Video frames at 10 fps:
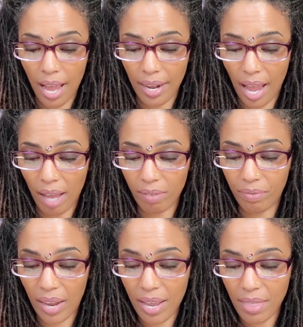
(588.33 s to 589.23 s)
and have
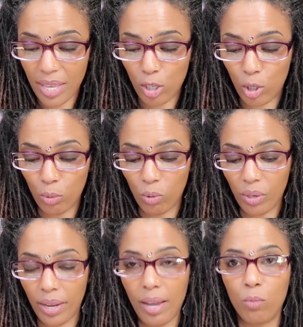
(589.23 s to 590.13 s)
faith that you will
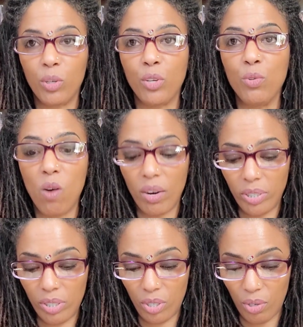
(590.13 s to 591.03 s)
get what you are
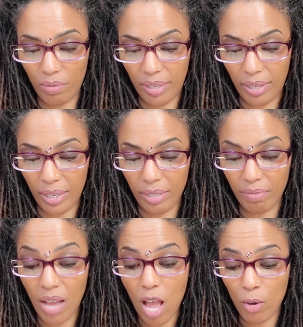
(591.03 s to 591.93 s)
deserving of.
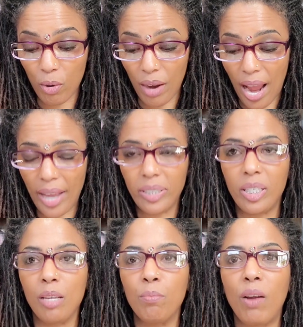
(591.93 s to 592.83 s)
Your
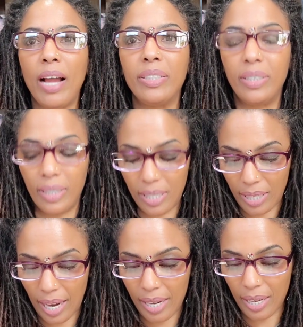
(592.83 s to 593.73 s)
asking price says
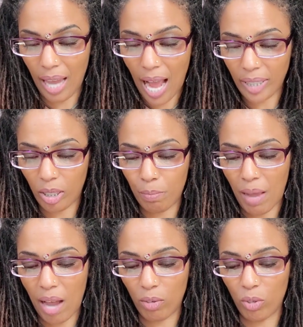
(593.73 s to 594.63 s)
a lot
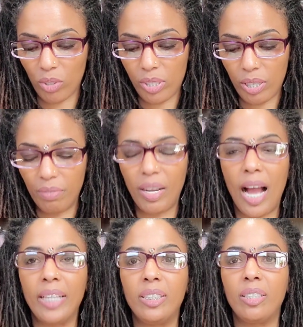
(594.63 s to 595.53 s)
about your self
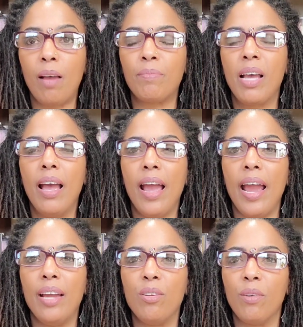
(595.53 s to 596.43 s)
concept
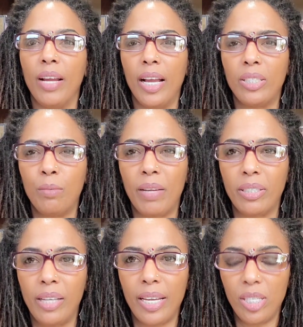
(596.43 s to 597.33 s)
and your
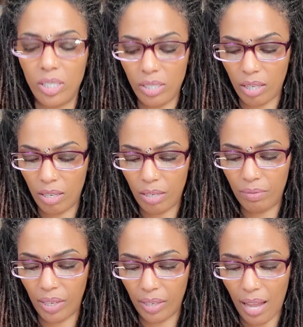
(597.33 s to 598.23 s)
expectations
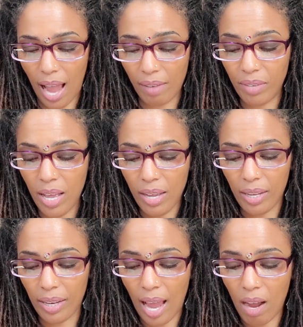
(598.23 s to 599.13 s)
of life.
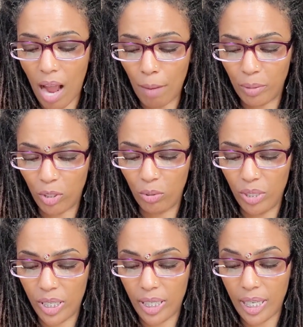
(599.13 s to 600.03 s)
Allow
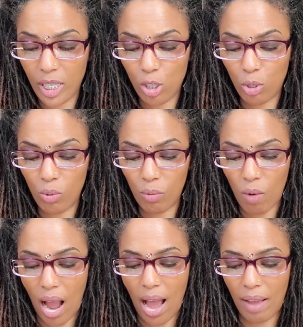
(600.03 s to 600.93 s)
opportunities to
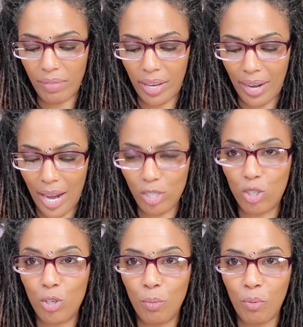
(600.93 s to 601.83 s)
arrive that
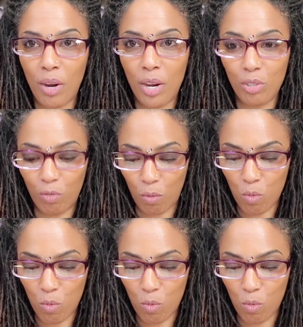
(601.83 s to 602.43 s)
answer your prayers for